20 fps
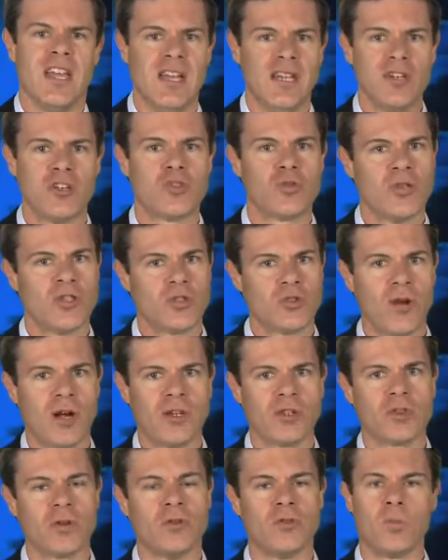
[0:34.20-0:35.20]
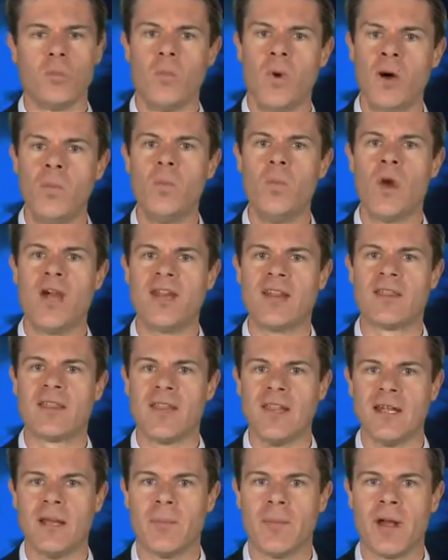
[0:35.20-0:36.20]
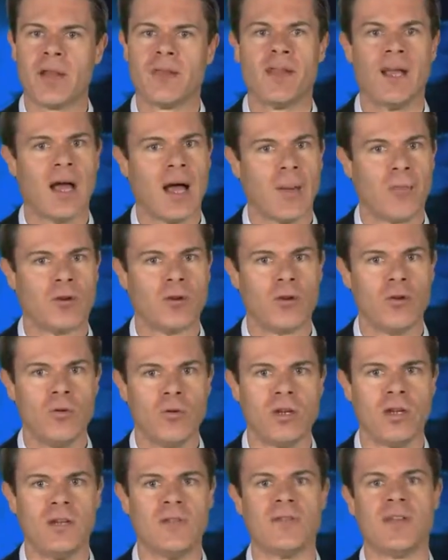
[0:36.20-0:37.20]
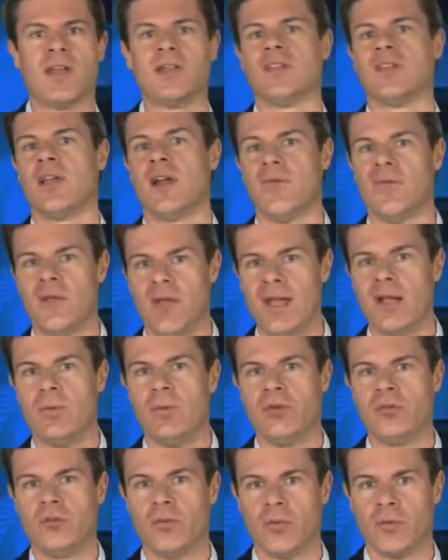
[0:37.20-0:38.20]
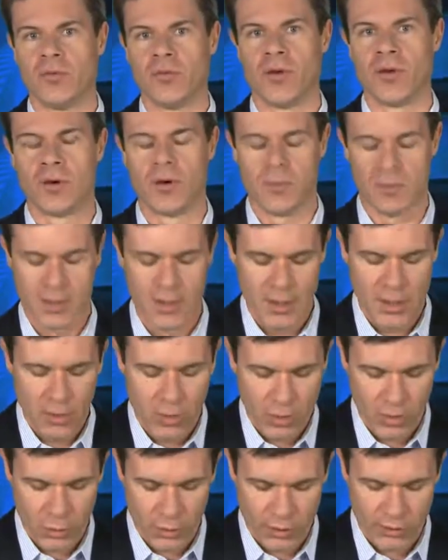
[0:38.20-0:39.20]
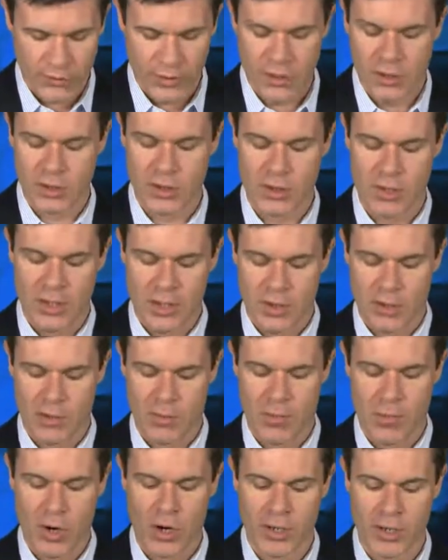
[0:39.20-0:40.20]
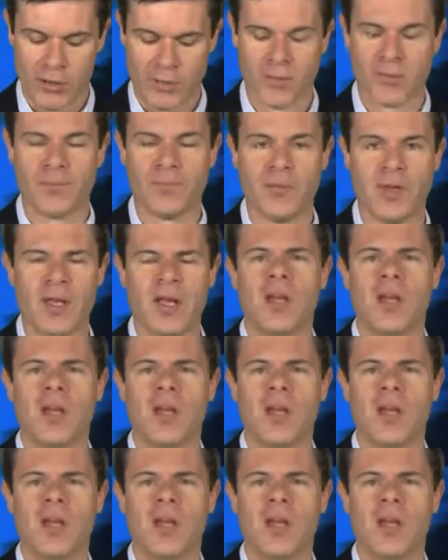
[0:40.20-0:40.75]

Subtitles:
Industry structure is one way to think about the opportunity sets available to a firm or an organization in their markets.